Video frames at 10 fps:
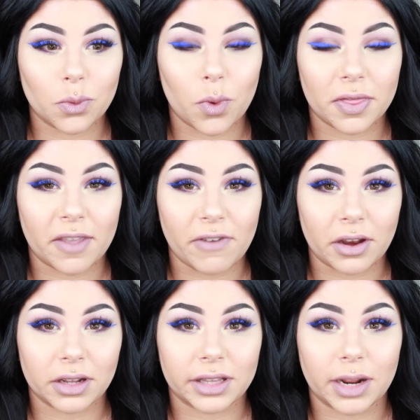when they
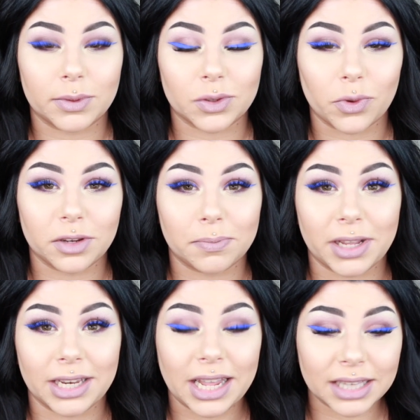found out that I was going to
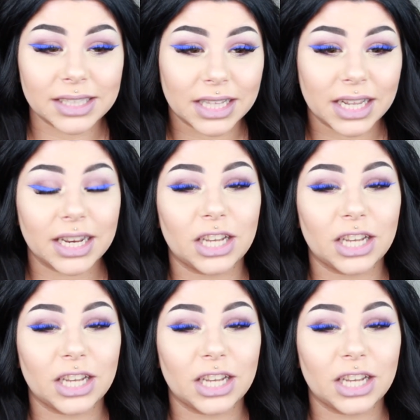need insulin,